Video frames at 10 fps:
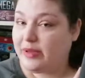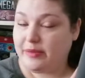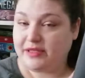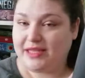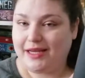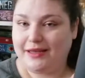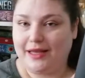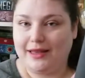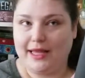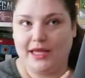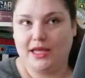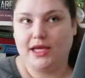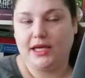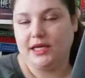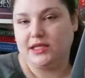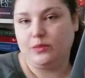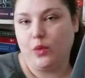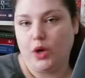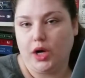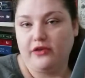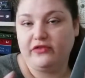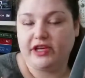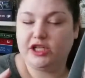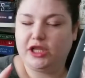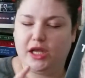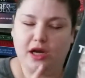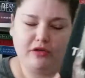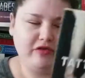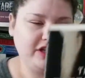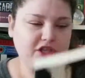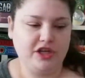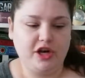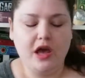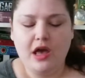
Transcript: people say that they think it's more fiction than nonfiction,